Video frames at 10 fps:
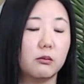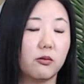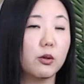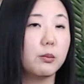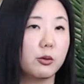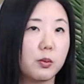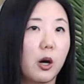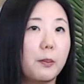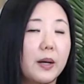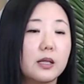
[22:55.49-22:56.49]
for the most
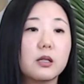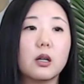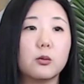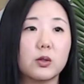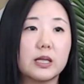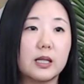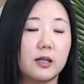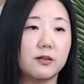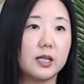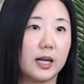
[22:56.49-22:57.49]
part, based on
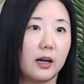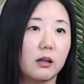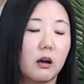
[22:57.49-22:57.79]
received date,